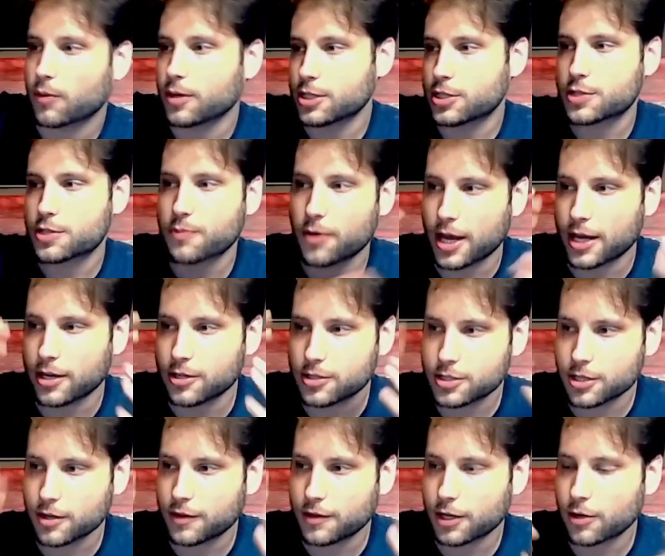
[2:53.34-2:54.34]
it's spraying and
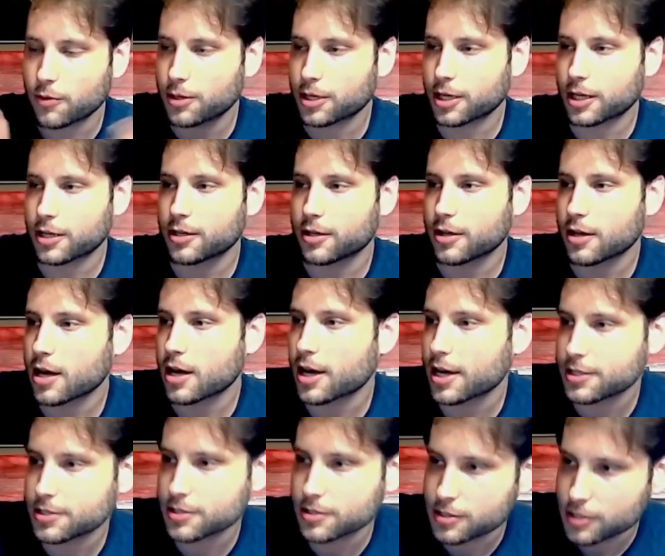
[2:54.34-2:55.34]
stuff, they don't want to get in the eyes
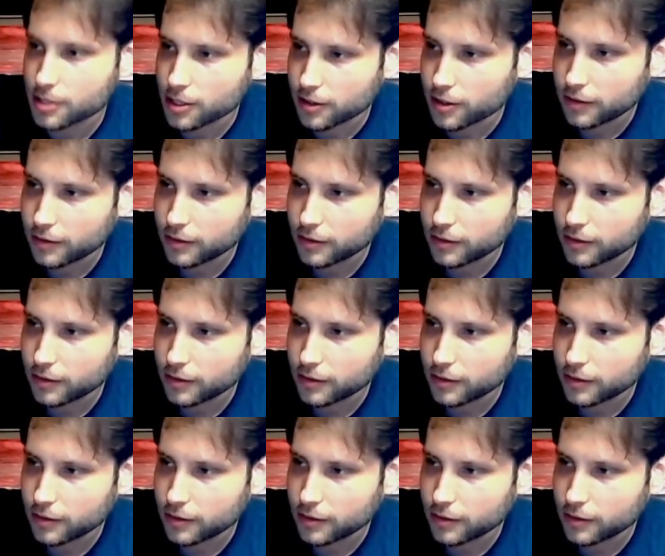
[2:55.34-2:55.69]
and stuff.